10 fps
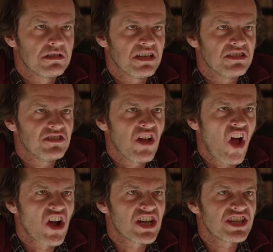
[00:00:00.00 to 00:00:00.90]
As
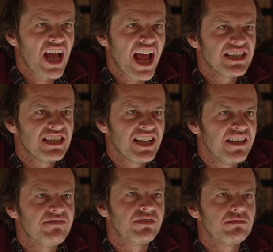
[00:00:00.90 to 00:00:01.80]
long as I
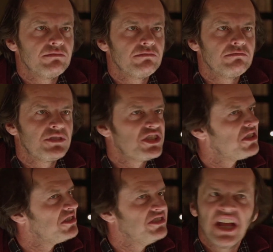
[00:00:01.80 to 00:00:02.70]
live,
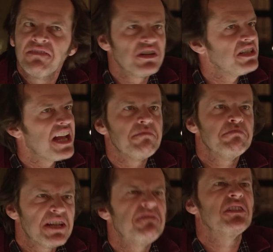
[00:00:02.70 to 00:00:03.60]
she'll never let
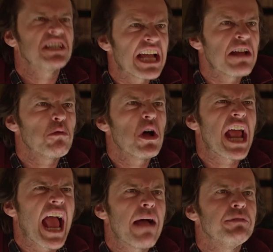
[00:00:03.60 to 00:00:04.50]
me forget what
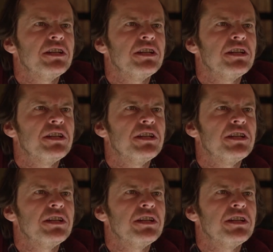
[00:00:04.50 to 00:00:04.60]
happened.